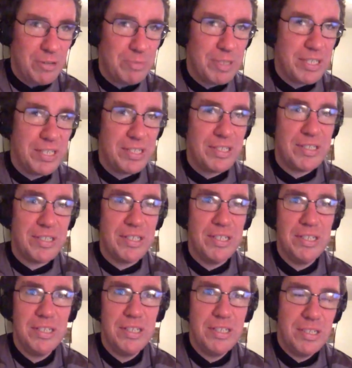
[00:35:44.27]
because
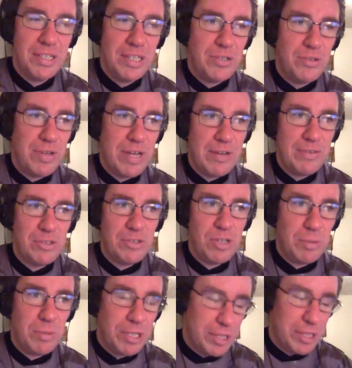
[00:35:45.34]
I don't have a job
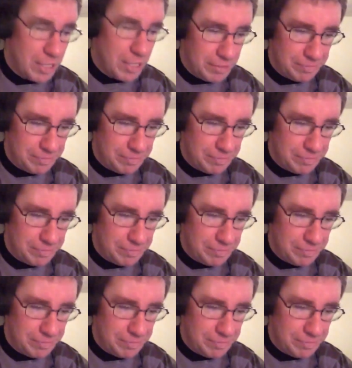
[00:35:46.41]
like that.